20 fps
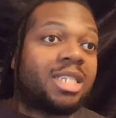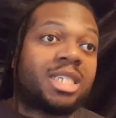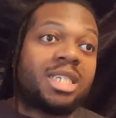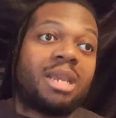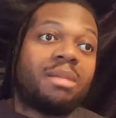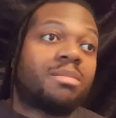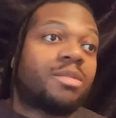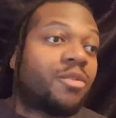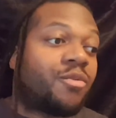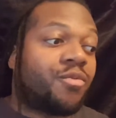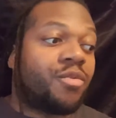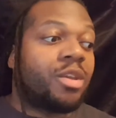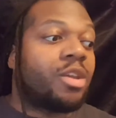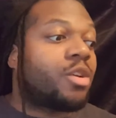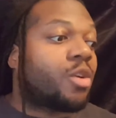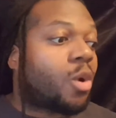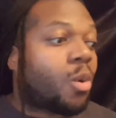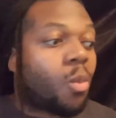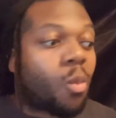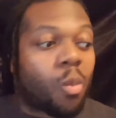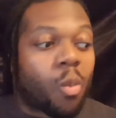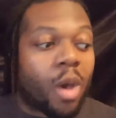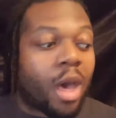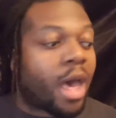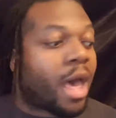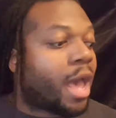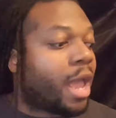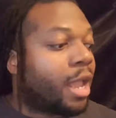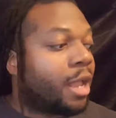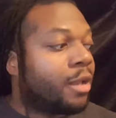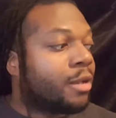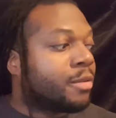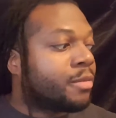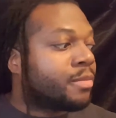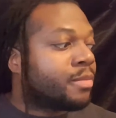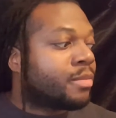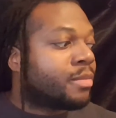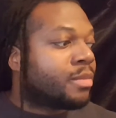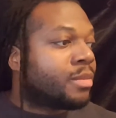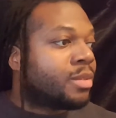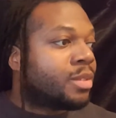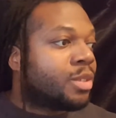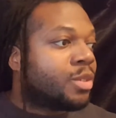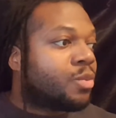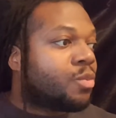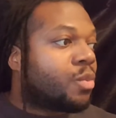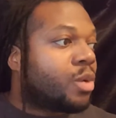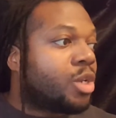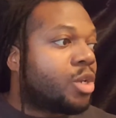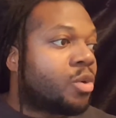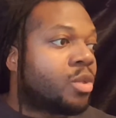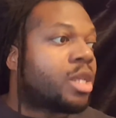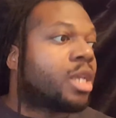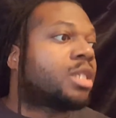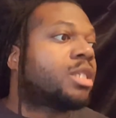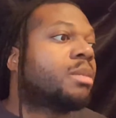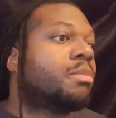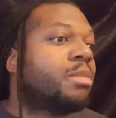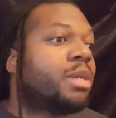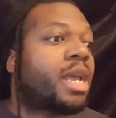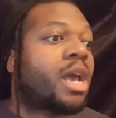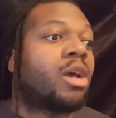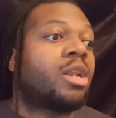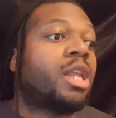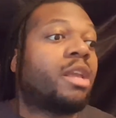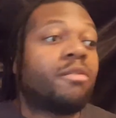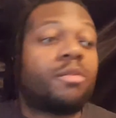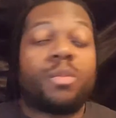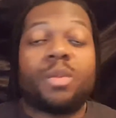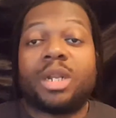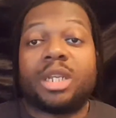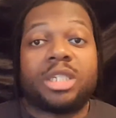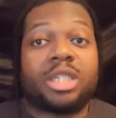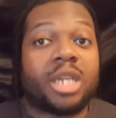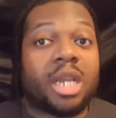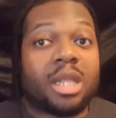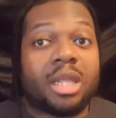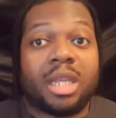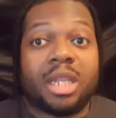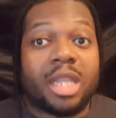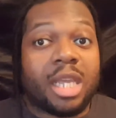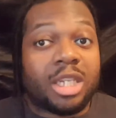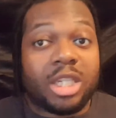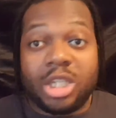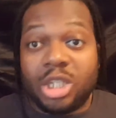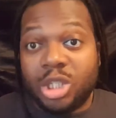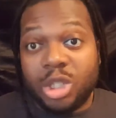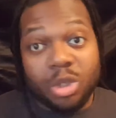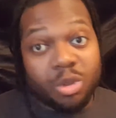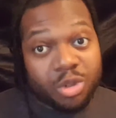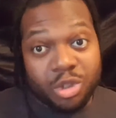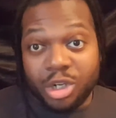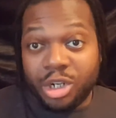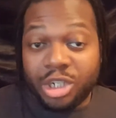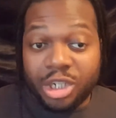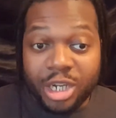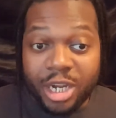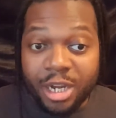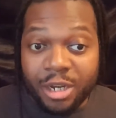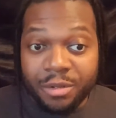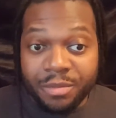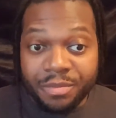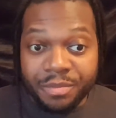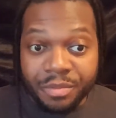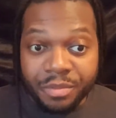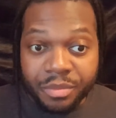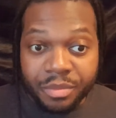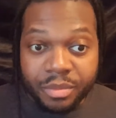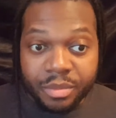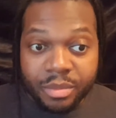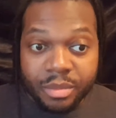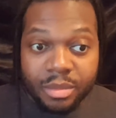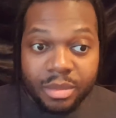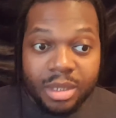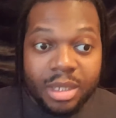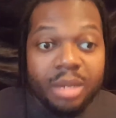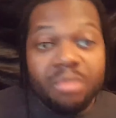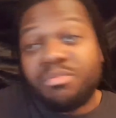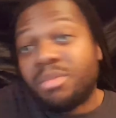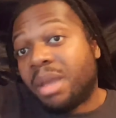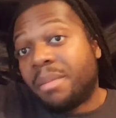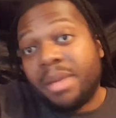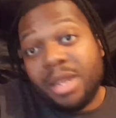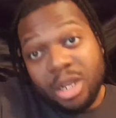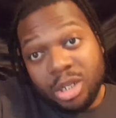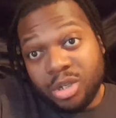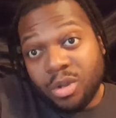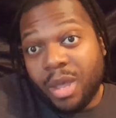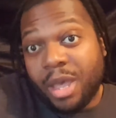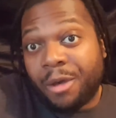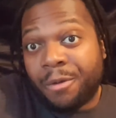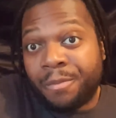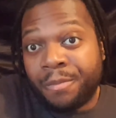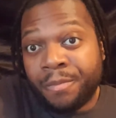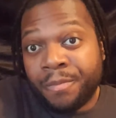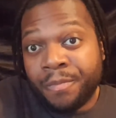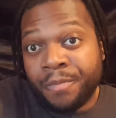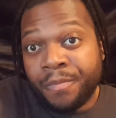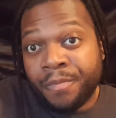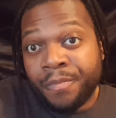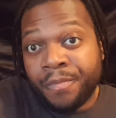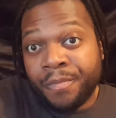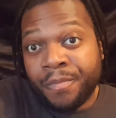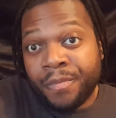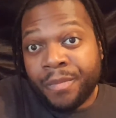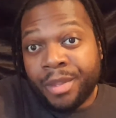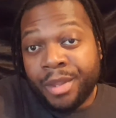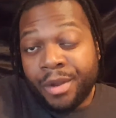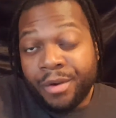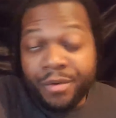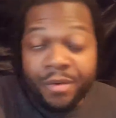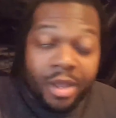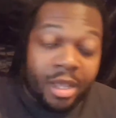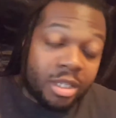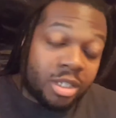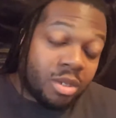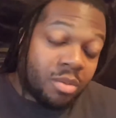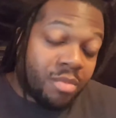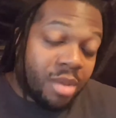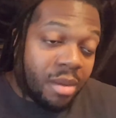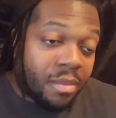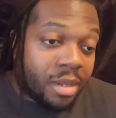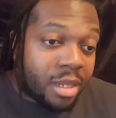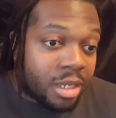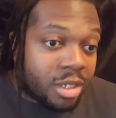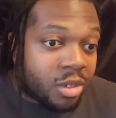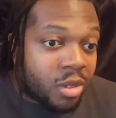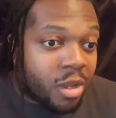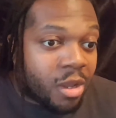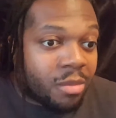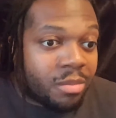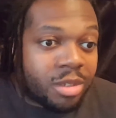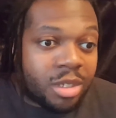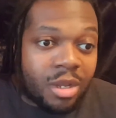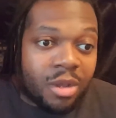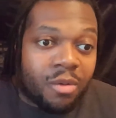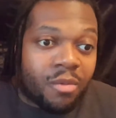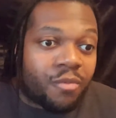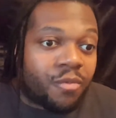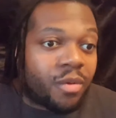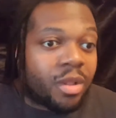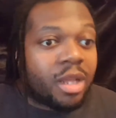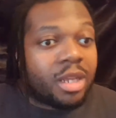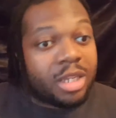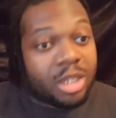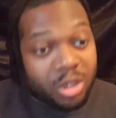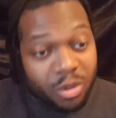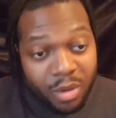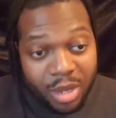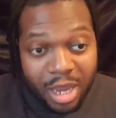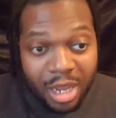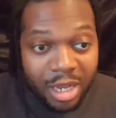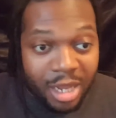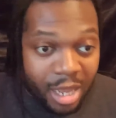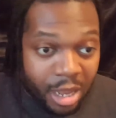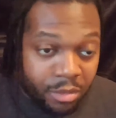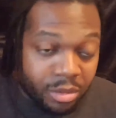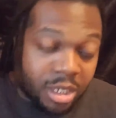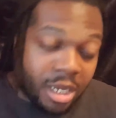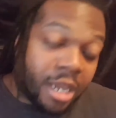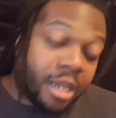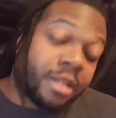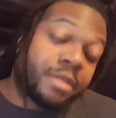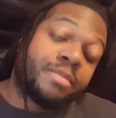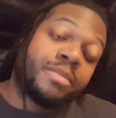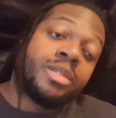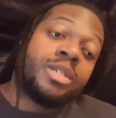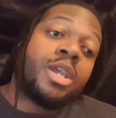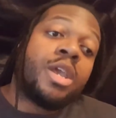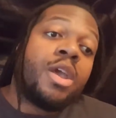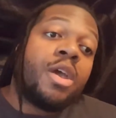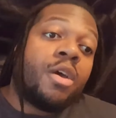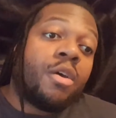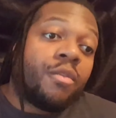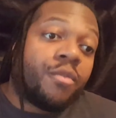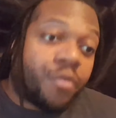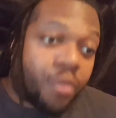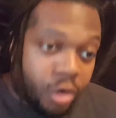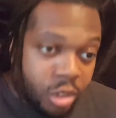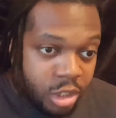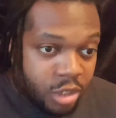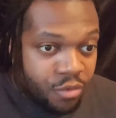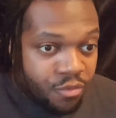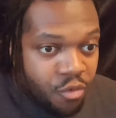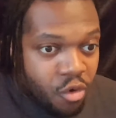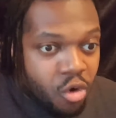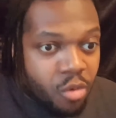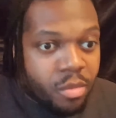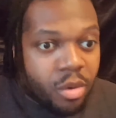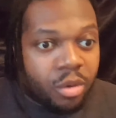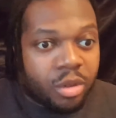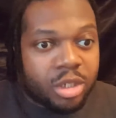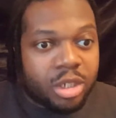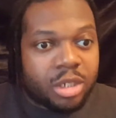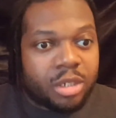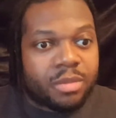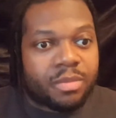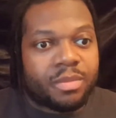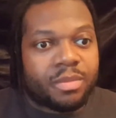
seem to figure out why, when you let someone down, even when it's gently, they just lose their shit, maybe this will help. All right, so maybe this will help. So again, like I was saying, first and foremost,